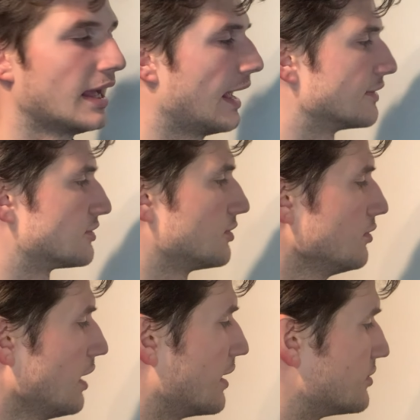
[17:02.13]
As
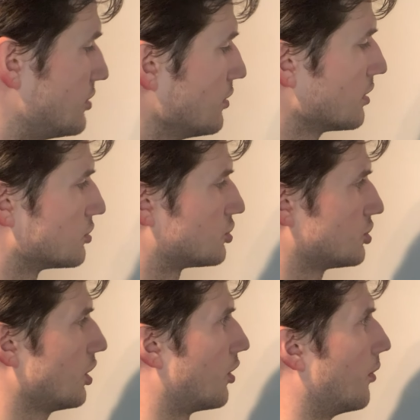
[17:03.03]
soon as you can
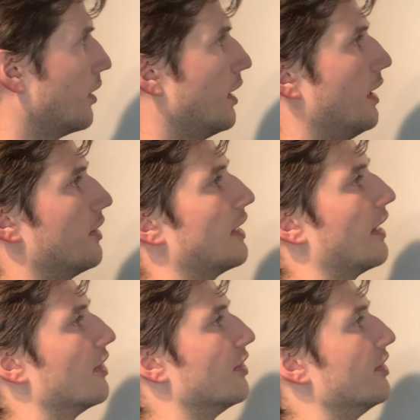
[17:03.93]
show
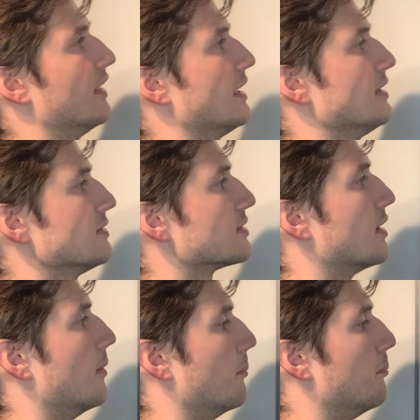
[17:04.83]
that these
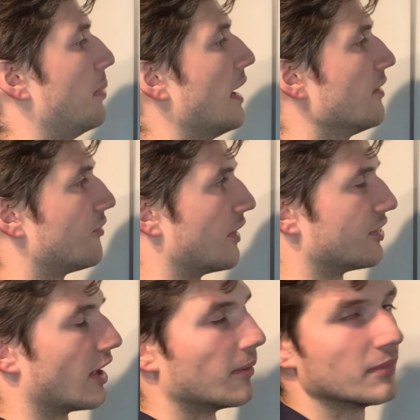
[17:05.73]
benefit
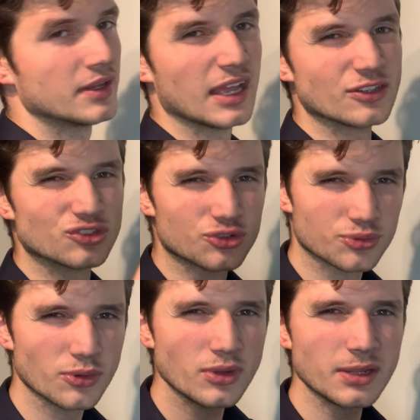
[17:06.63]
them and
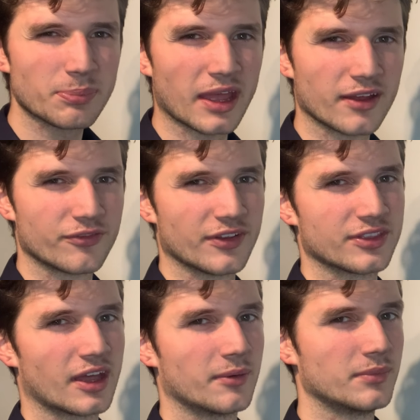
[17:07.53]
truly benefit
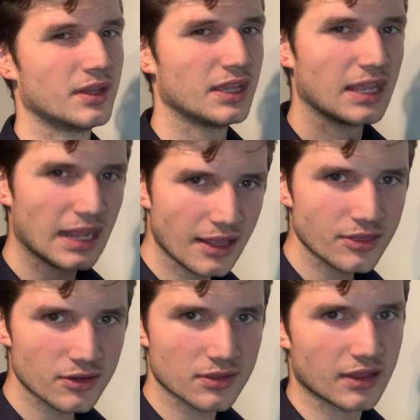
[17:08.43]
them in
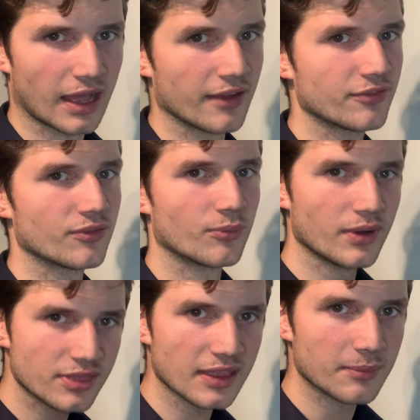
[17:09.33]
their life
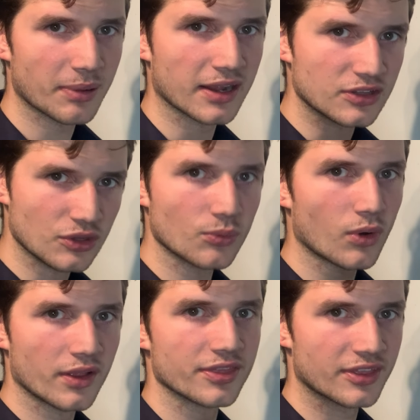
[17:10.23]
with the impact you
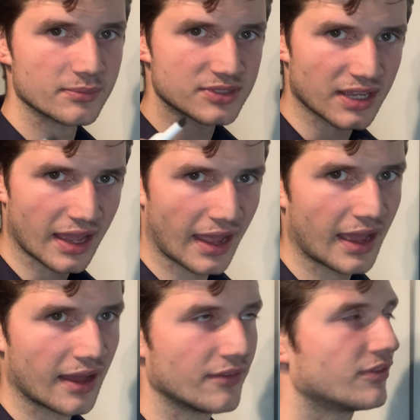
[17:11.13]
want them to
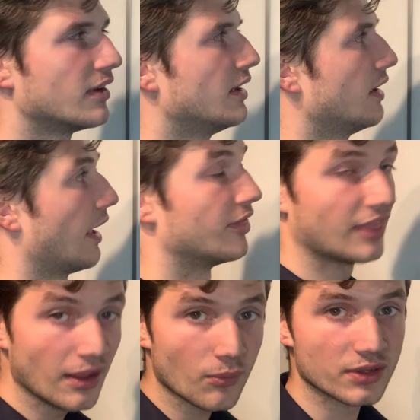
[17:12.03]
have and
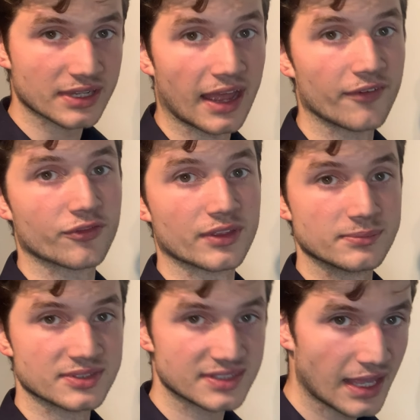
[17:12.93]
they want to have for
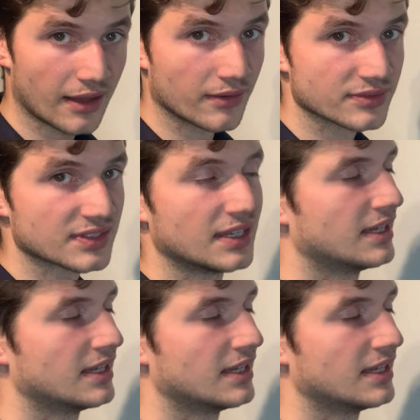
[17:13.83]
themselves,